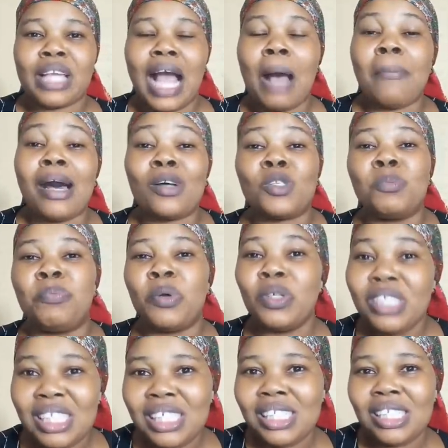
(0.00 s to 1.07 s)
about
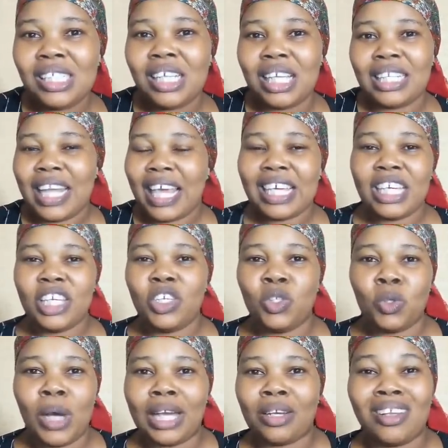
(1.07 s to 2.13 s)
boning Nengi, you
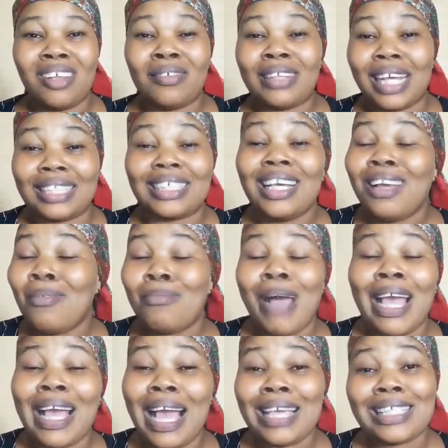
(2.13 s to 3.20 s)
know, and all of that.
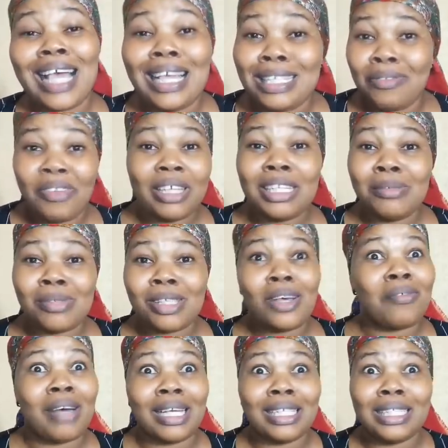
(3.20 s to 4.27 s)
My guy shall defend
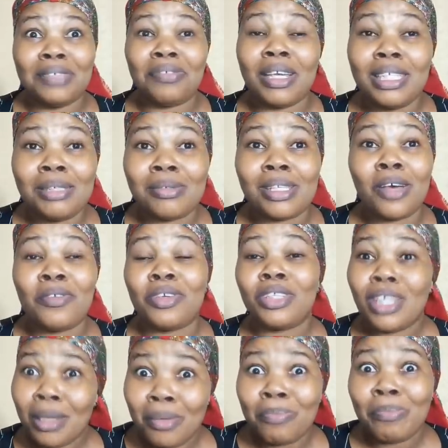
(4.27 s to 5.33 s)
himself, and he defend himself in
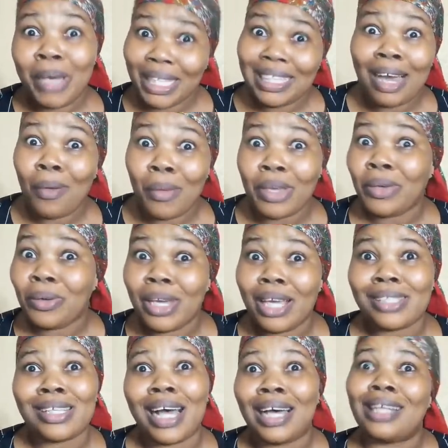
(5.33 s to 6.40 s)
a better way, you
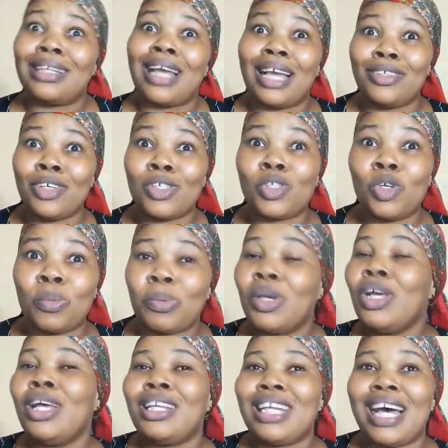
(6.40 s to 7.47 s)
guess. And I just hope
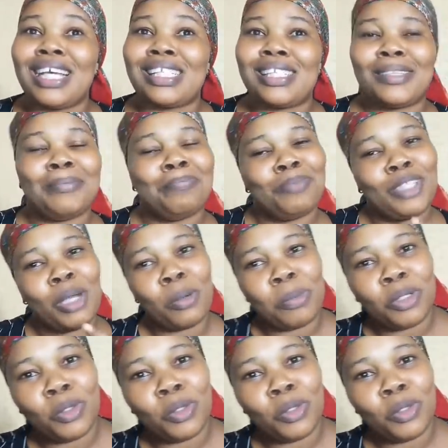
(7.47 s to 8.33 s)
that there will be